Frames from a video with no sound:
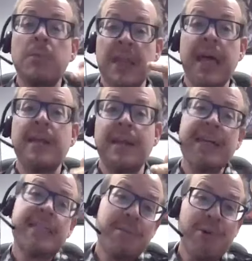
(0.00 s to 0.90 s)
But then
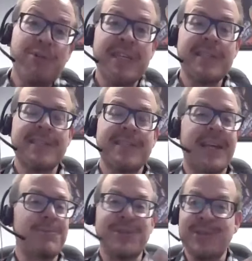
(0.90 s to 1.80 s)
I see movies,
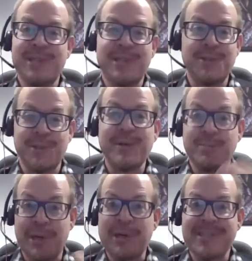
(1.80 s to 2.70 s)
and I'm sure this is true
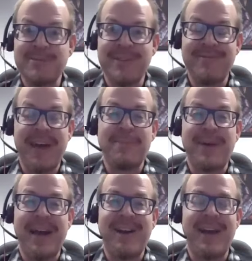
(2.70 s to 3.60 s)
in books with
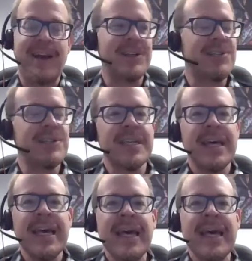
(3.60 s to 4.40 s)
vampire characters.